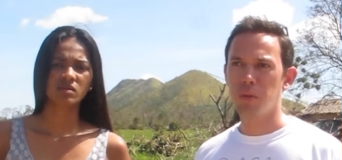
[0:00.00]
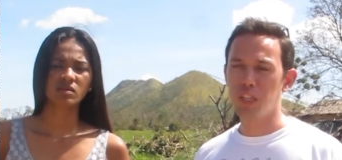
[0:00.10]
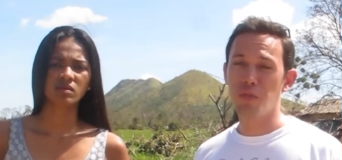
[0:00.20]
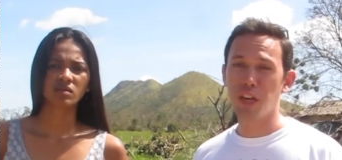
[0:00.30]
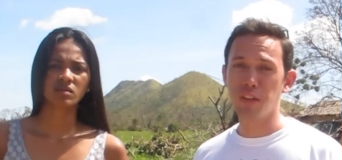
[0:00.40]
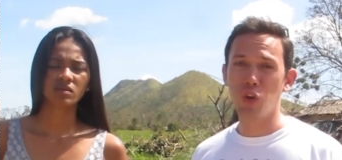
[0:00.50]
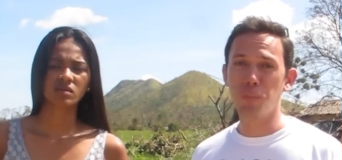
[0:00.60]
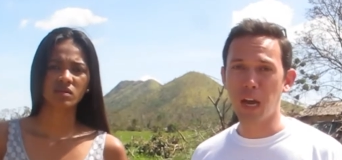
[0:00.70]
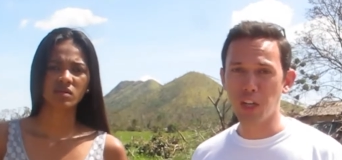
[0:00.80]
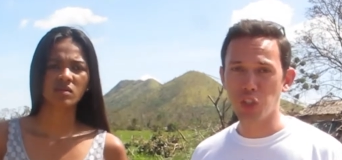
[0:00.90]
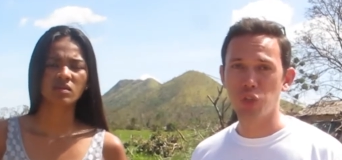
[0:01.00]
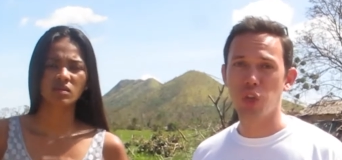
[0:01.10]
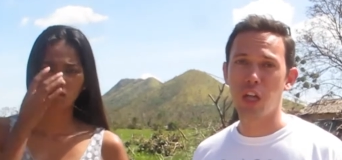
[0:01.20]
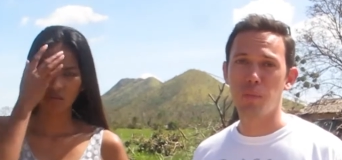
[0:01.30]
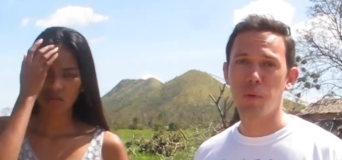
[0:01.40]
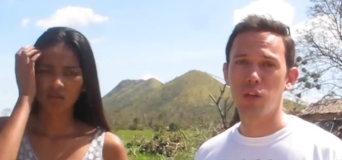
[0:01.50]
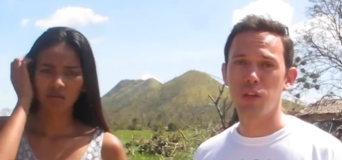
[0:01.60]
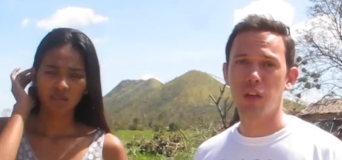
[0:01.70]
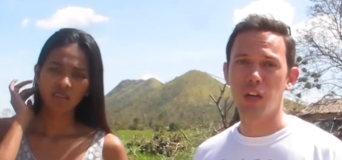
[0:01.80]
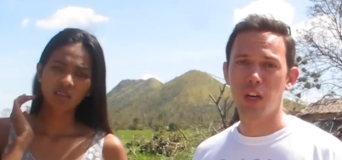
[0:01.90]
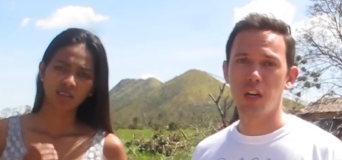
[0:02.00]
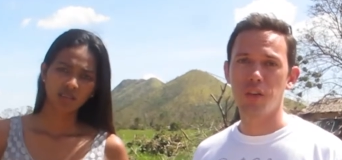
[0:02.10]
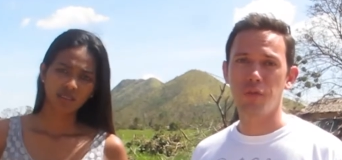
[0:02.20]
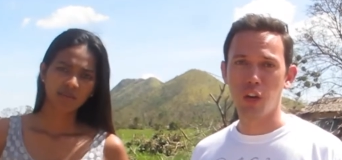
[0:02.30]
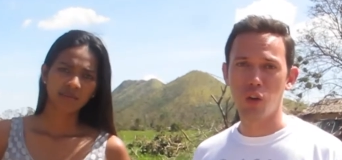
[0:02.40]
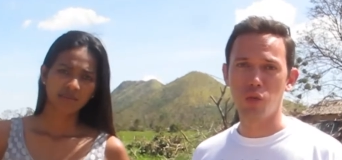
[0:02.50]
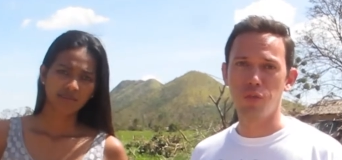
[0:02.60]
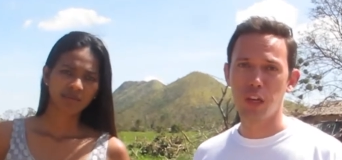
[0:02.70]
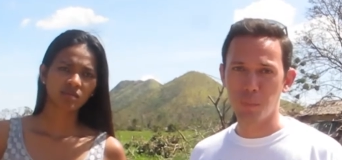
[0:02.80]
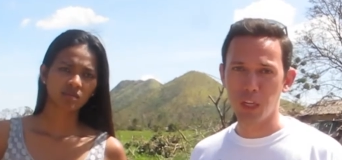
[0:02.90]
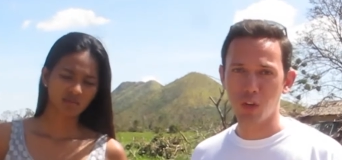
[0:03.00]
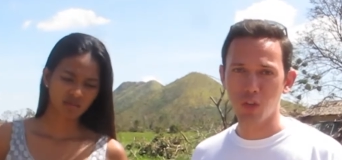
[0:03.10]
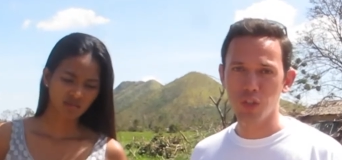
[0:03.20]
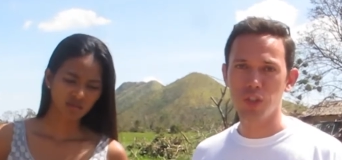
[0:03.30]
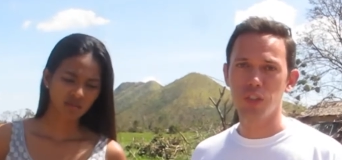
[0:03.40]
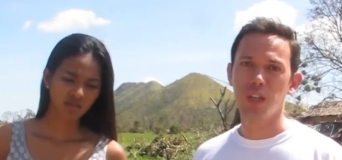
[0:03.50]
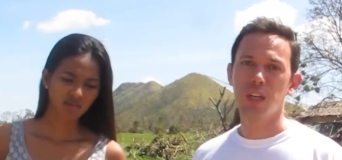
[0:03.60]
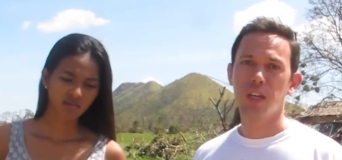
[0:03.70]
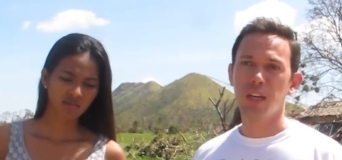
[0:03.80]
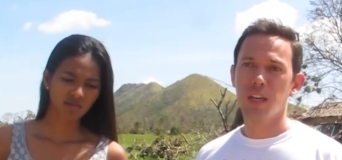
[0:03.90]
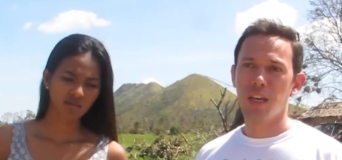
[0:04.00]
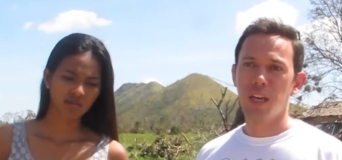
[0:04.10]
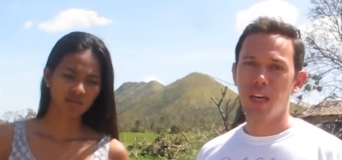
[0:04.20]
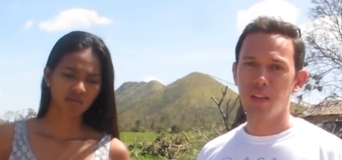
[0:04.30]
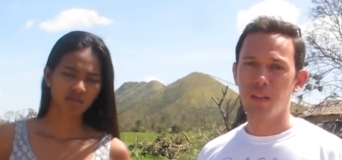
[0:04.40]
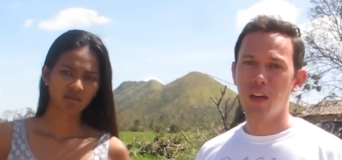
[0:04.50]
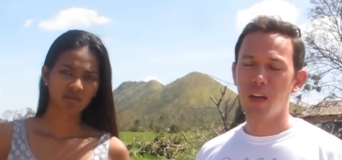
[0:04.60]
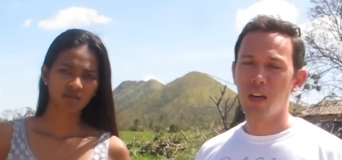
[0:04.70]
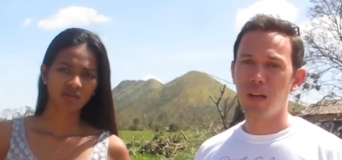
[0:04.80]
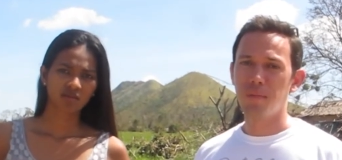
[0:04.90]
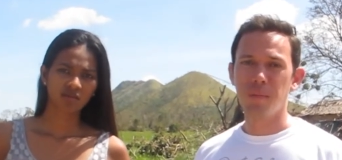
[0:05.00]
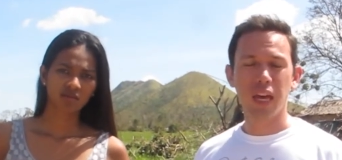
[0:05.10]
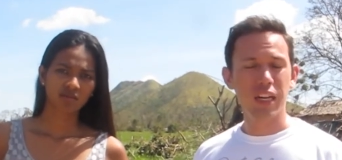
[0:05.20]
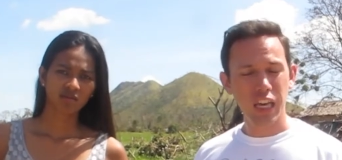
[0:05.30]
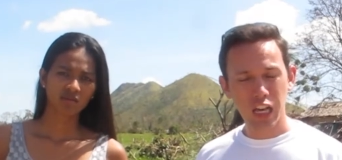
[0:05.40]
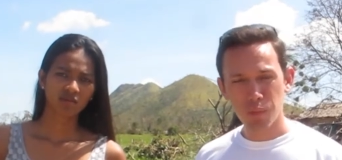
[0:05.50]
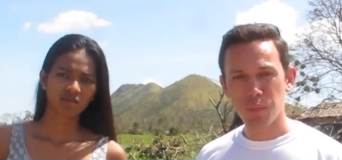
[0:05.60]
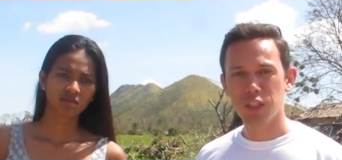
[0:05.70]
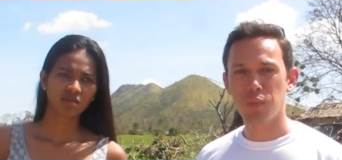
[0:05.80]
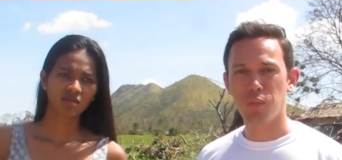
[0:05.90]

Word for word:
Speaker 1: please find the compassion to help out our fellow Filipinos. And um, any help is